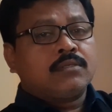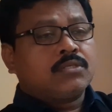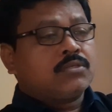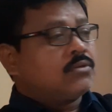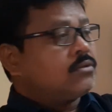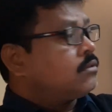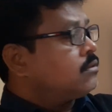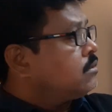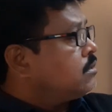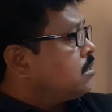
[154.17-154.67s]

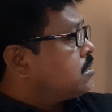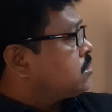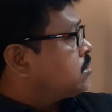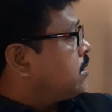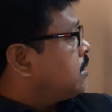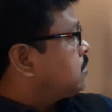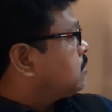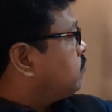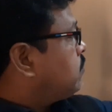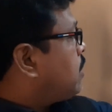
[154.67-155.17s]
So these
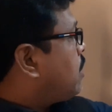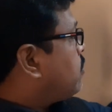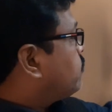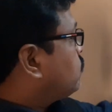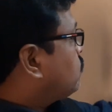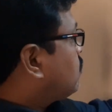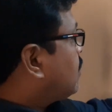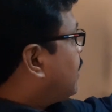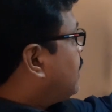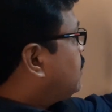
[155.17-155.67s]
things we have
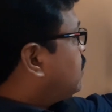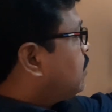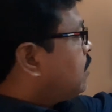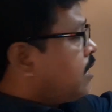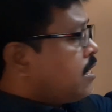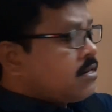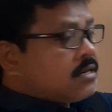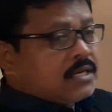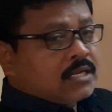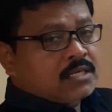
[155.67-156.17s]
to write in
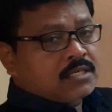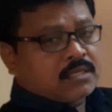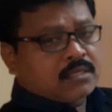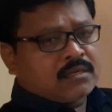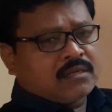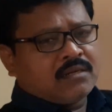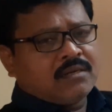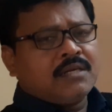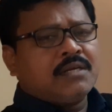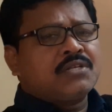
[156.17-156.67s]

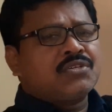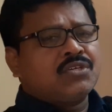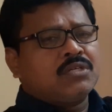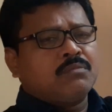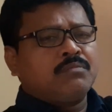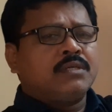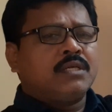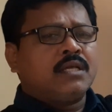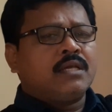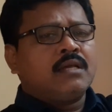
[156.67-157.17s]
introduction. It
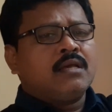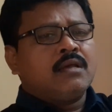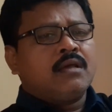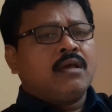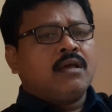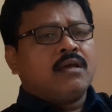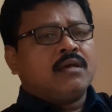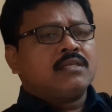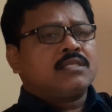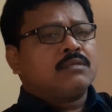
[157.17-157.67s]
should be
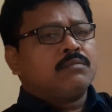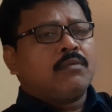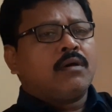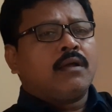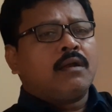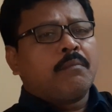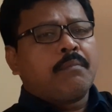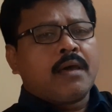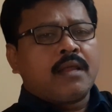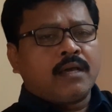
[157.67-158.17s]
a
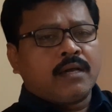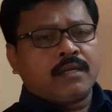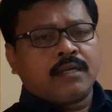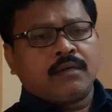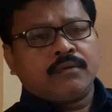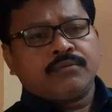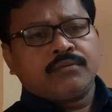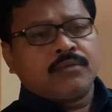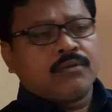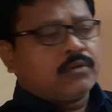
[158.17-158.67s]
small
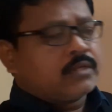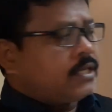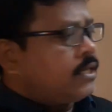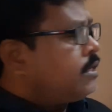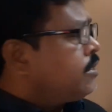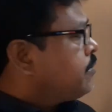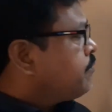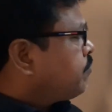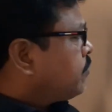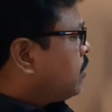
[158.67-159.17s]
paragraph.
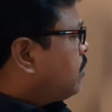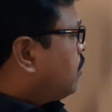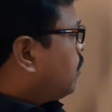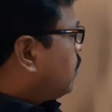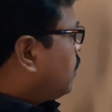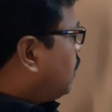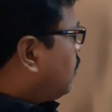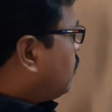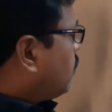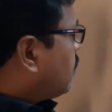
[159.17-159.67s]
Okay.
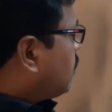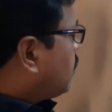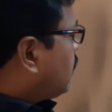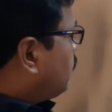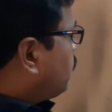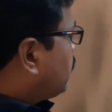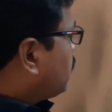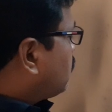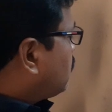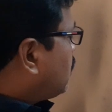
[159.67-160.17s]
Now
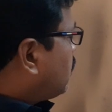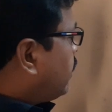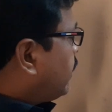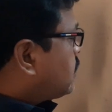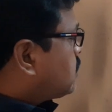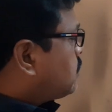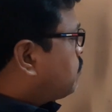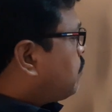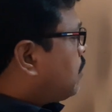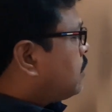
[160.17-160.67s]
coming to the
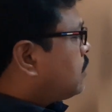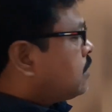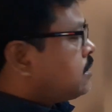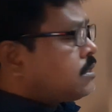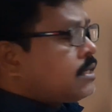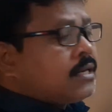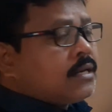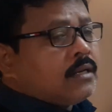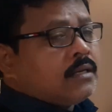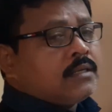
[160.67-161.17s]
next part
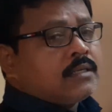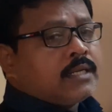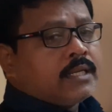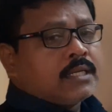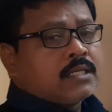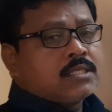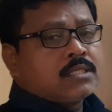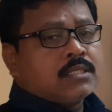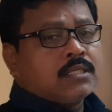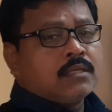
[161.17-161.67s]
is
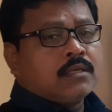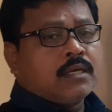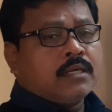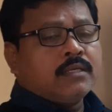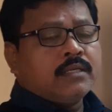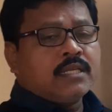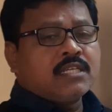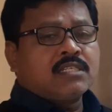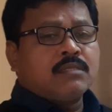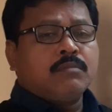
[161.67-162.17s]
context.
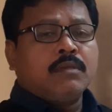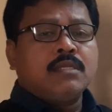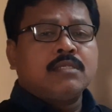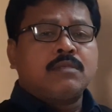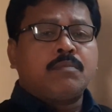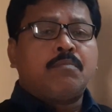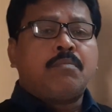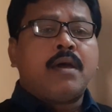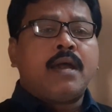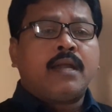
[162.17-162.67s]
Context
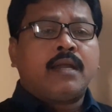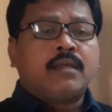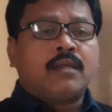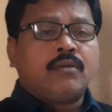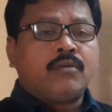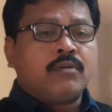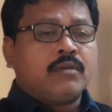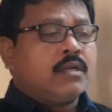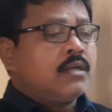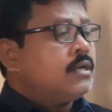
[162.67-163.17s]
means
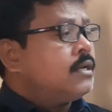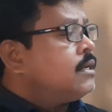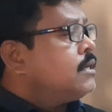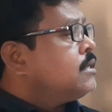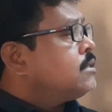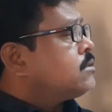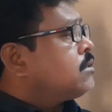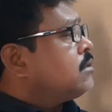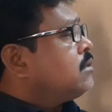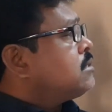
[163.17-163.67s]
background.
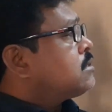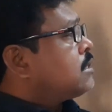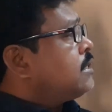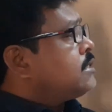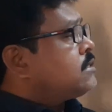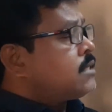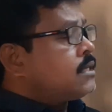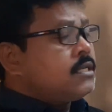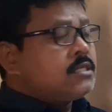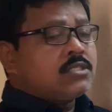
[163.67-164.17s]
So this
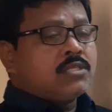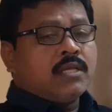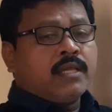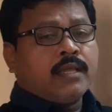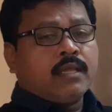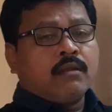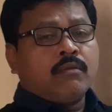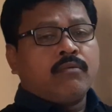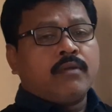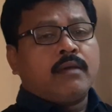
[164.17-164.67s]
lesson is
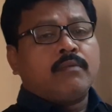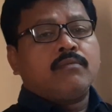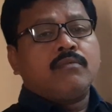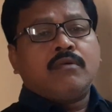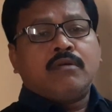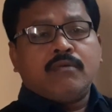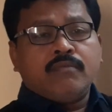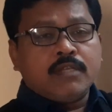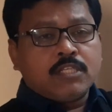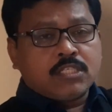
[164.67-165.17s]
taken
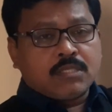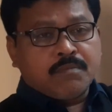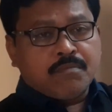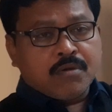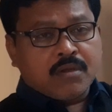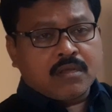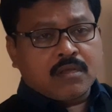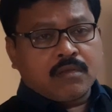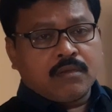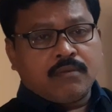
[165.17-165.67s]
from which
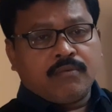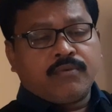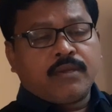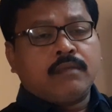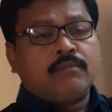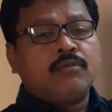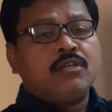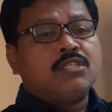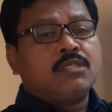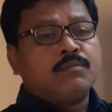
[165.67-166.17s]
book?
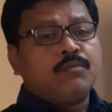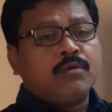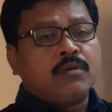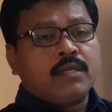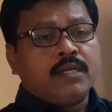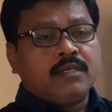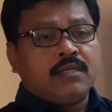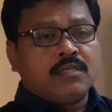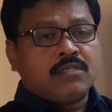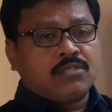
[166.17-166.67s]
From which
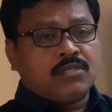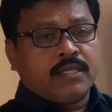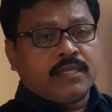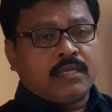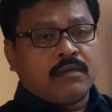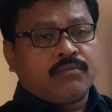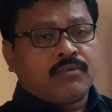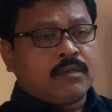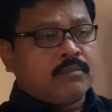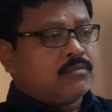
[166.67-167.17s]
book it is
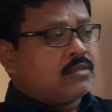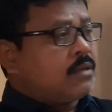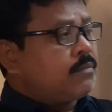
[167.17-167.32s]
taken from?